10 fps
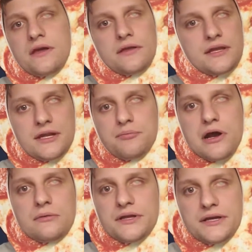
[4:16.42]
it
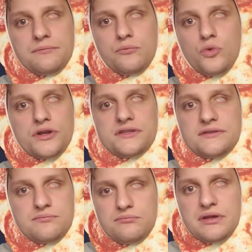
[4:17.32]
probably would
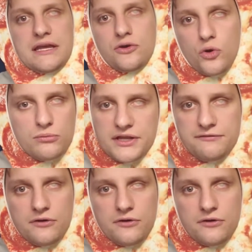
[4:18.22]
be normally